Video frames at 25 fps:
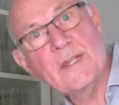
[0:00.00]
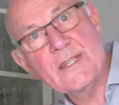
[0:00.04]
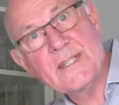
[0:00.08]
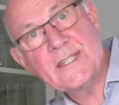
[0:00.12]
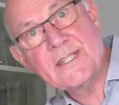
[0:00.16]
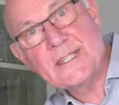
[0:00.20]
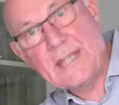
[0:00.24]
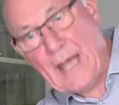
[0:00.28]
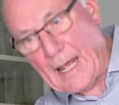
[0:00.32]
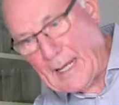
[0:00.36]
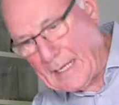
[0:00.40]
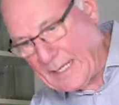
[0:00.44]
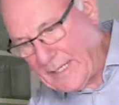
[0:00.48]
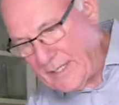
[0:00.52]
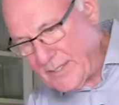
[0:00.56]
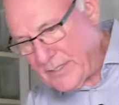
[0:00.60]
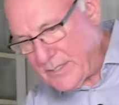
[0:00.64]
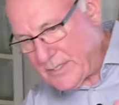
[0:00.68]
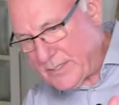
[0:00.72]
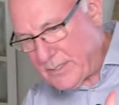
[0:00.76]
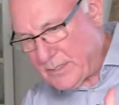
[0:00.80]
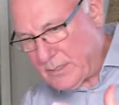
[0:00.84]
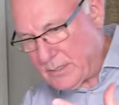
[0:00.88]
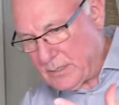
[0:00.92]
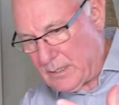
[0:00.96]

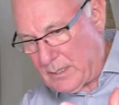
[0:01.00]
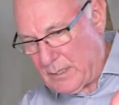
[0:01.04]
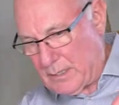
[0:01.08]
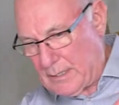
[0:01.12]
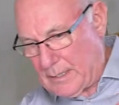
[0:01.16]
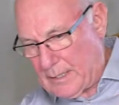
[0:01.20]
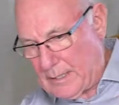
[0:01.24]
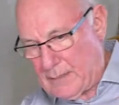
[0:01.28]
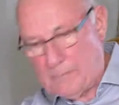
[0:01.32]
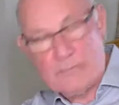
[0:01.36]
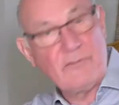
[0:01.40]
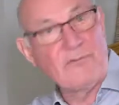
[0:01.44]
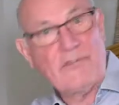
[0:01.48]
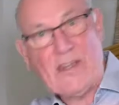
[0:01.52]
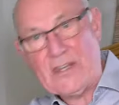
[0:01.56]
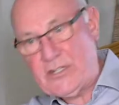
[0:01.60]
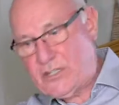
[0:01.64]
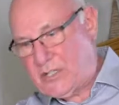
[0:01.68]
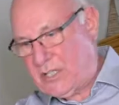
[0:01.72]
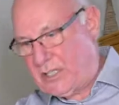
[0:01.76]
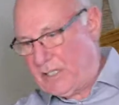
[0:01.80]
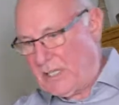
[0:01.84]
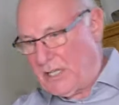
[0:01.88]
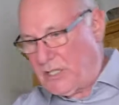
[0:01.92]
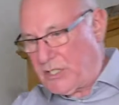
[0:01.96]
salads, uh,
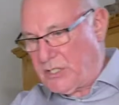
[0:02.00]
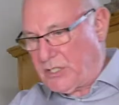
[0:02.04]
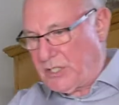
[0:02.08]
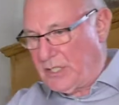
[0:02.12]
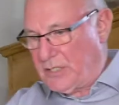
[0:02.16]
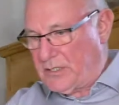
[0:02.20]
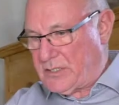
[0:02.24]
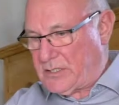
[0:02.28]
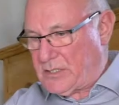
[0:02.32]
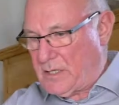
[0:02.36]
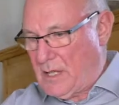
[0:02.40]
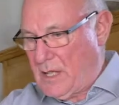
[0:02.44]
veggie dishes,